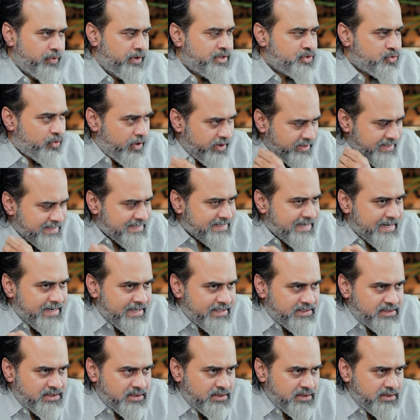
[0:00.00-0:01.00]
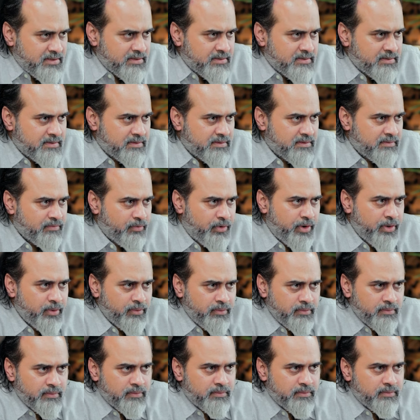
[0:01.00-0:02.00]
You would enjoy this condition?
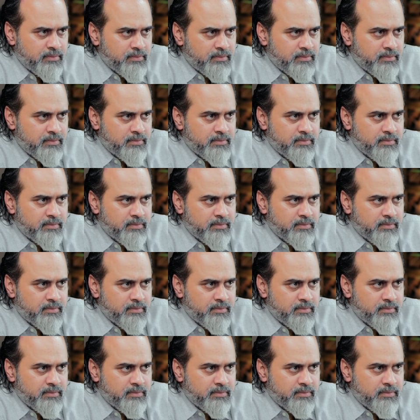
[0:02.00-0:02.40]
Would you?